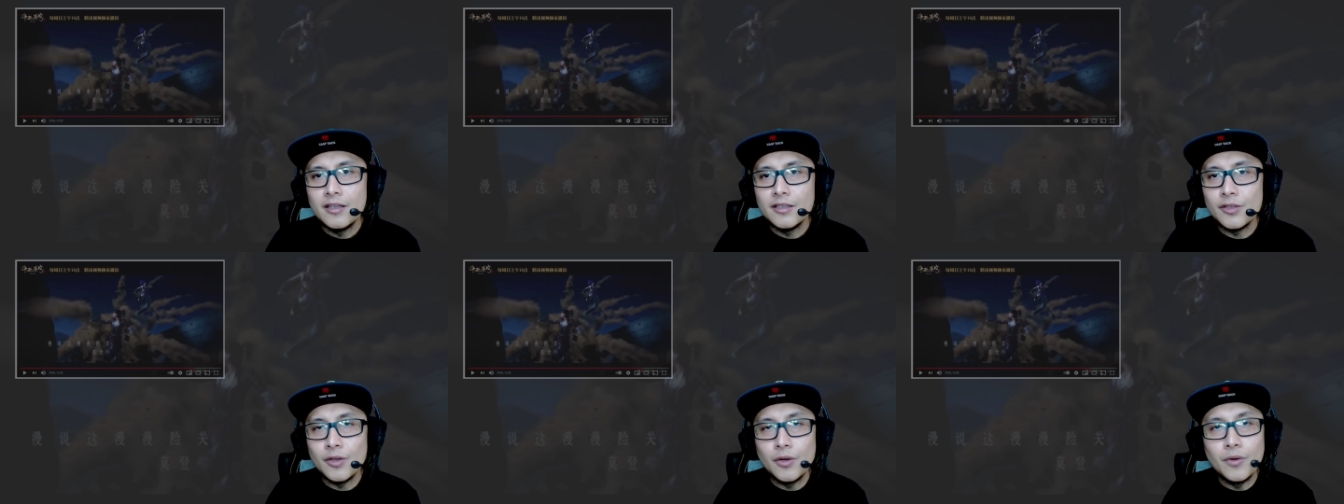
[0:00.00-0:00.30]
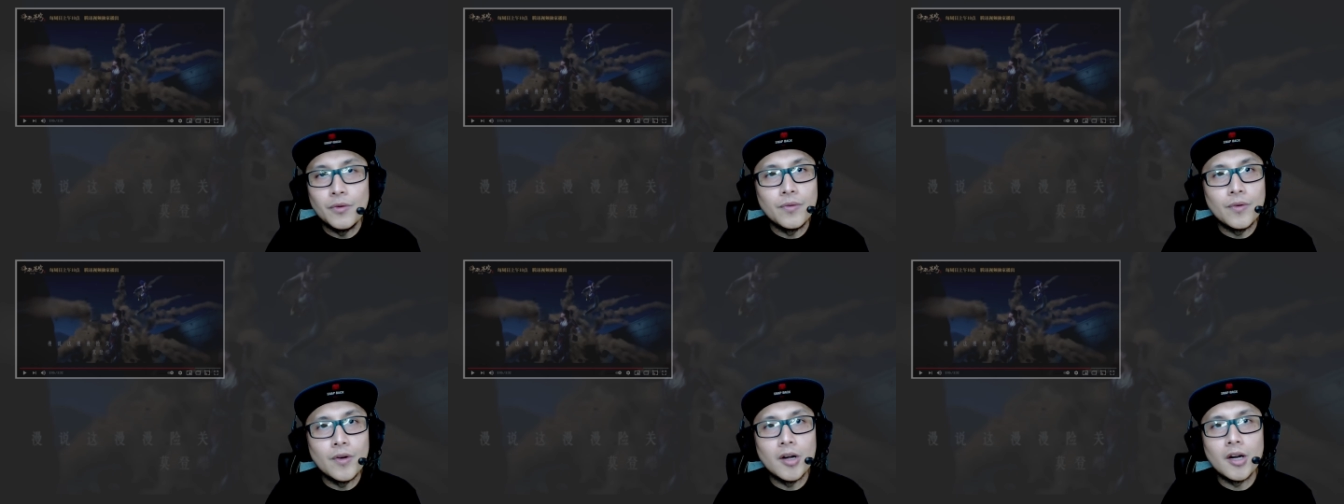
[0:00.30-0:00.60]

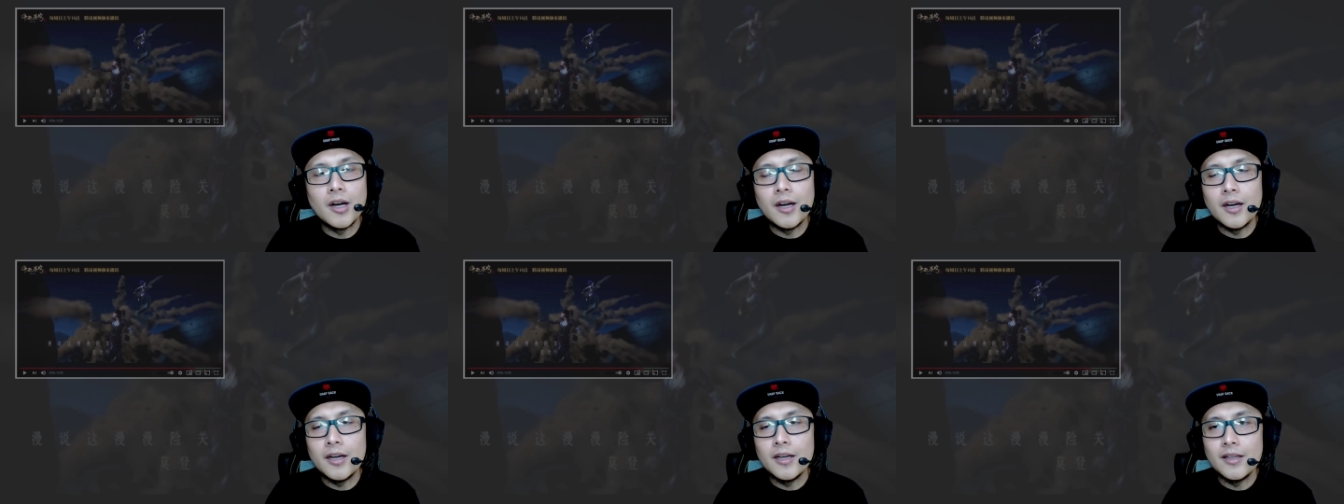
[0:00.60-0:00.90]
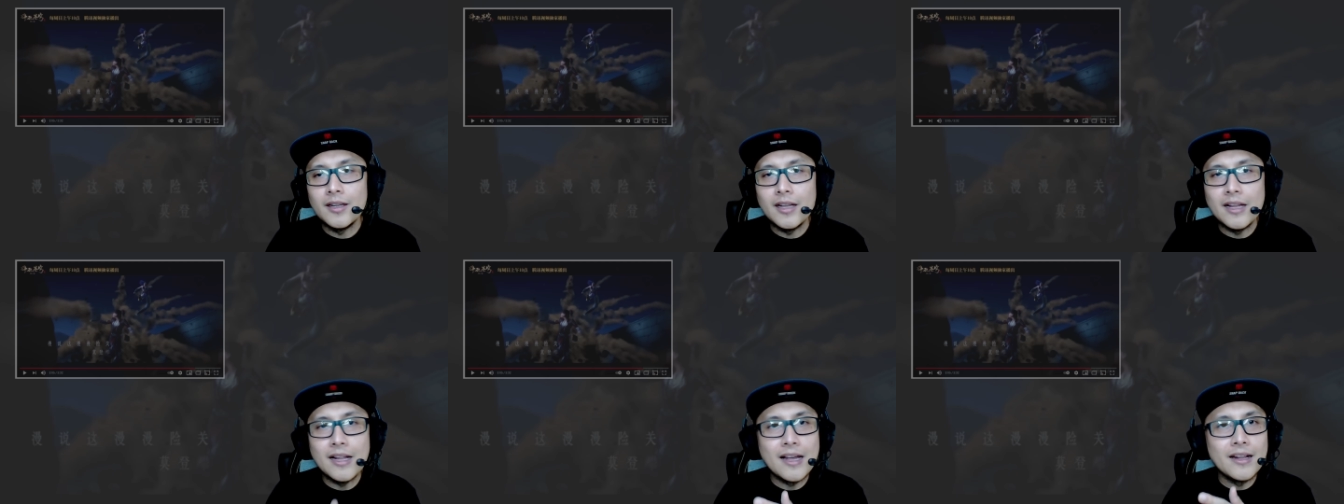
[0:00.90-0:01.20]
so far
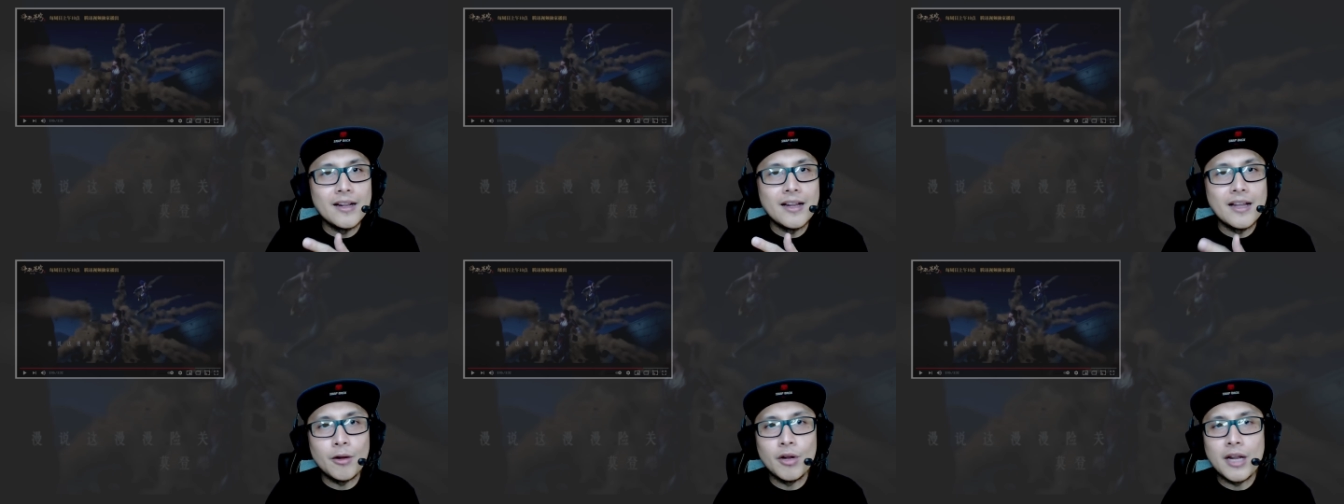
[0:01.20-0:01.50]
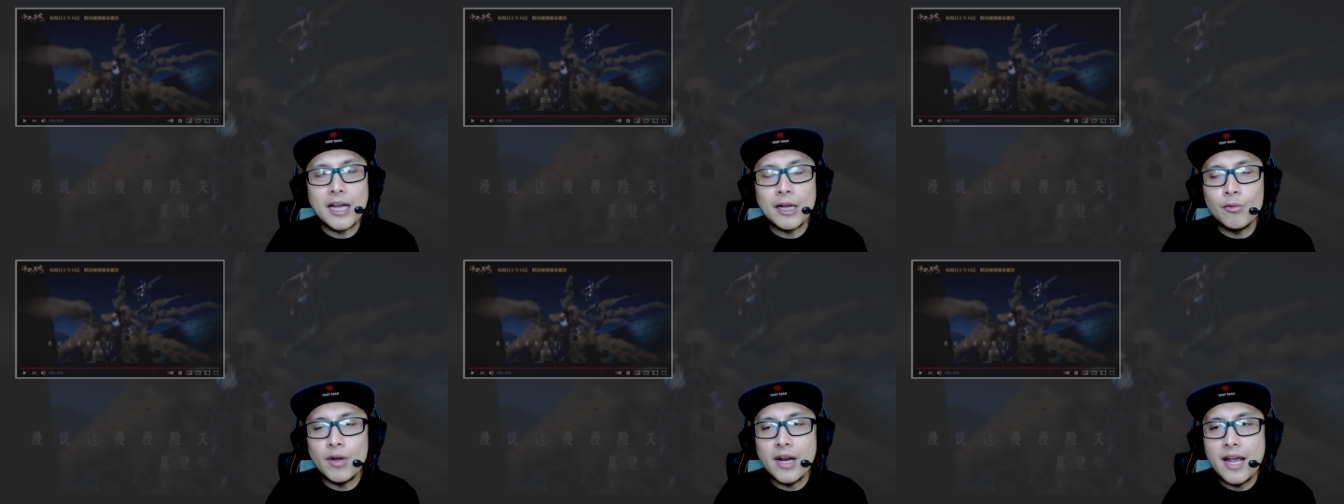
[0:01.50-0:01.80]
that like,
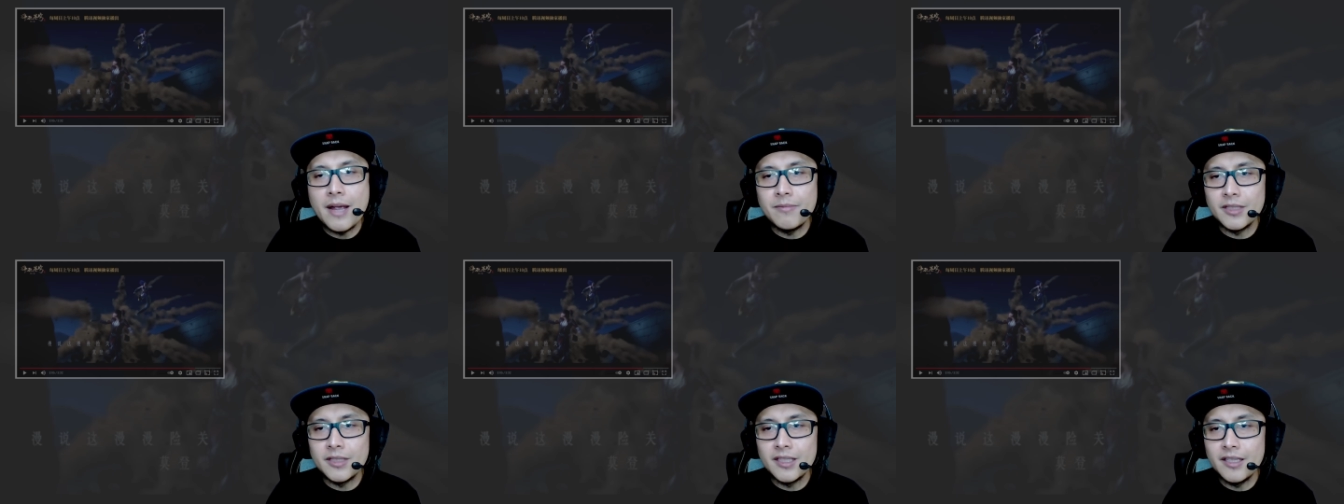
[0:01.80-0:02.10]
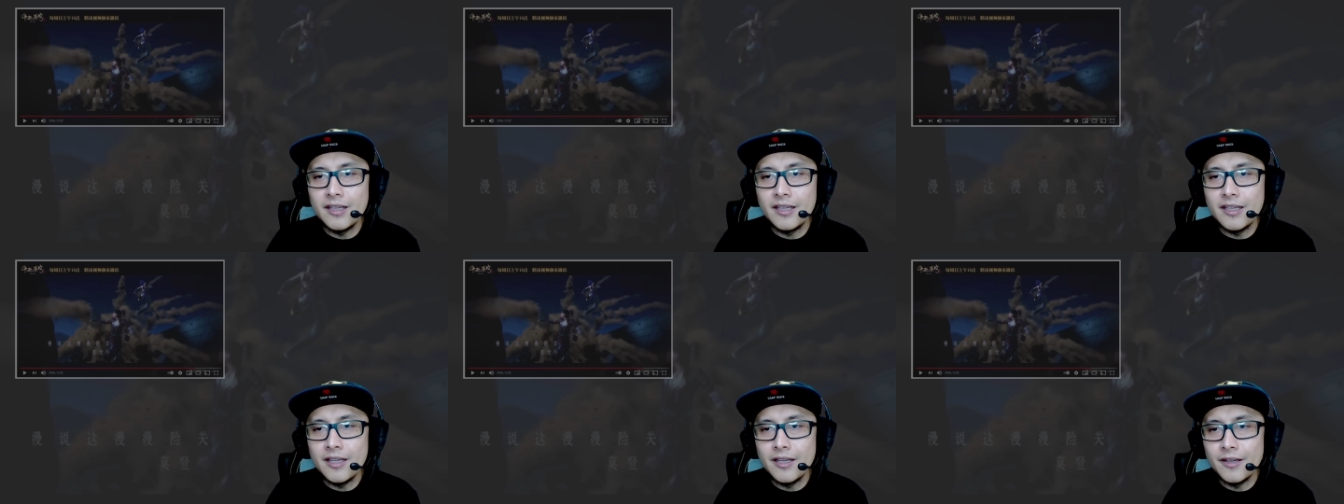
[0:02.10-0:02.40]
like what I'm
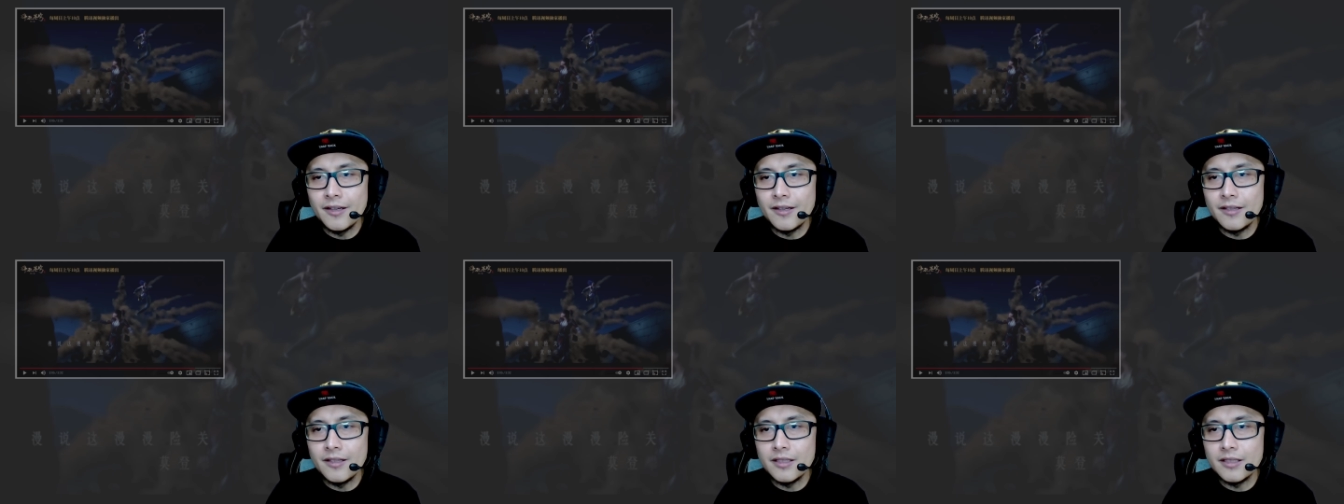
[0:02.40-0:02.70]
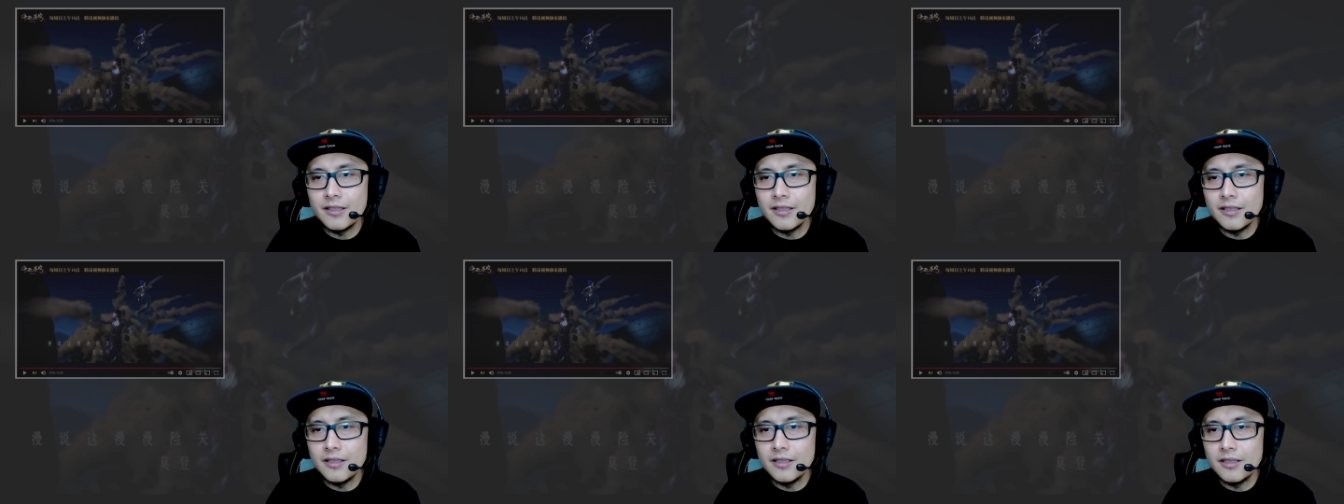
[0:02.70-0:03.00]
seeing here
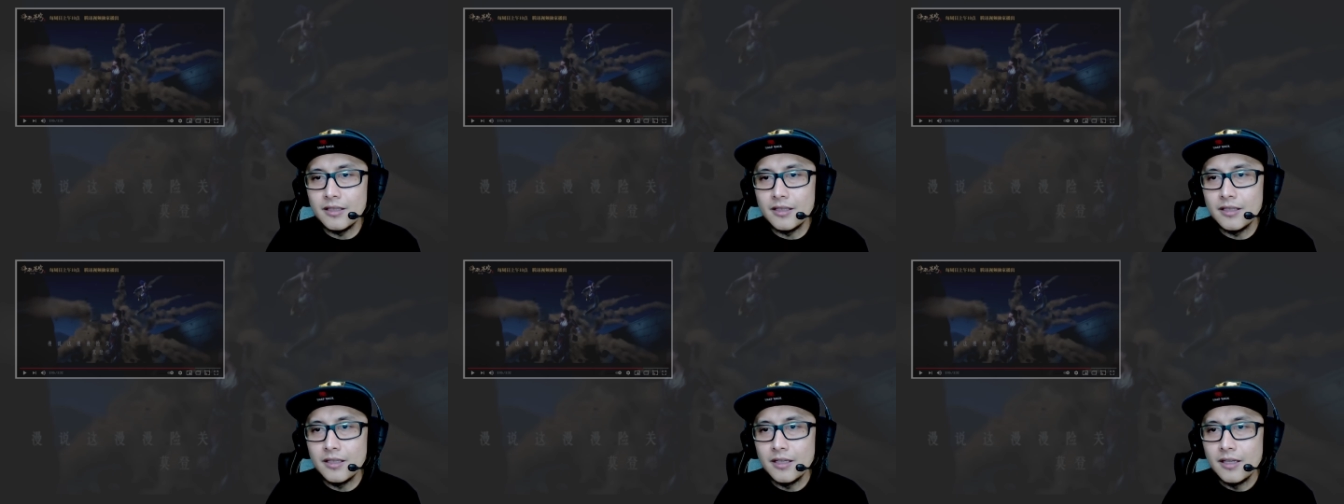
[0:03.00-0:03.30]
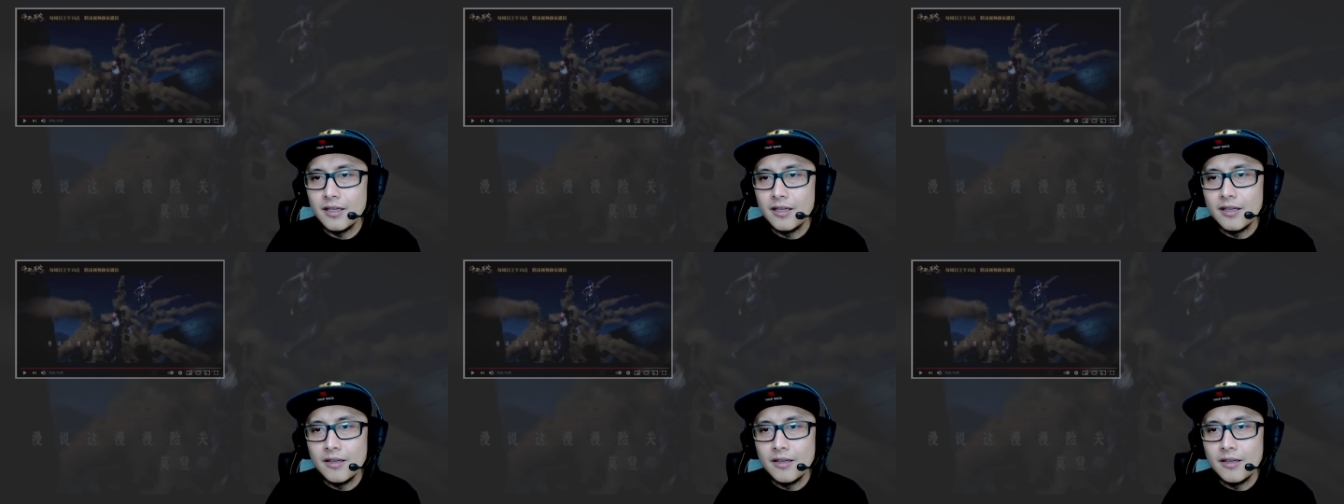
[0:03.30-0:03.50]
is uh